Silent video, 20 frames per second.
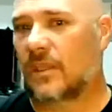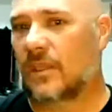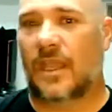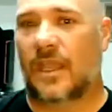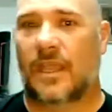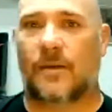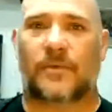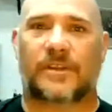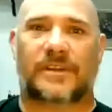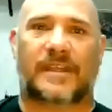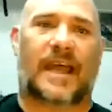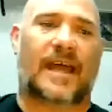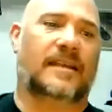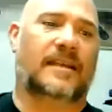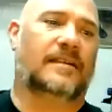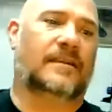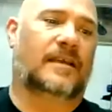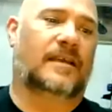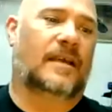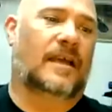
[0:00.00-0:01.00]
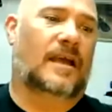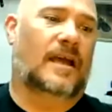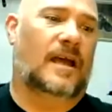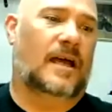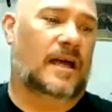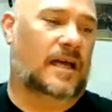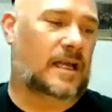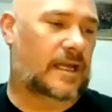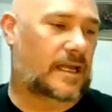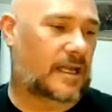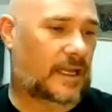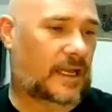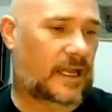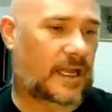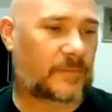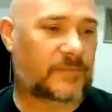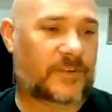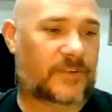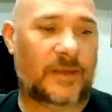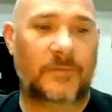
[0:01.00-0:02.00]
And with that,
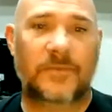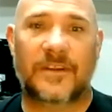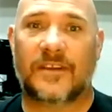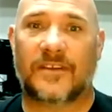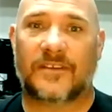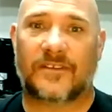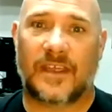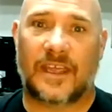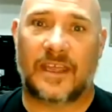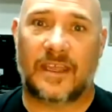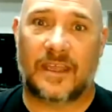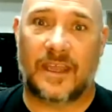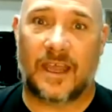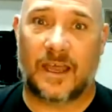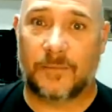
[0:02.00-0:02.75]
I'm tempted to say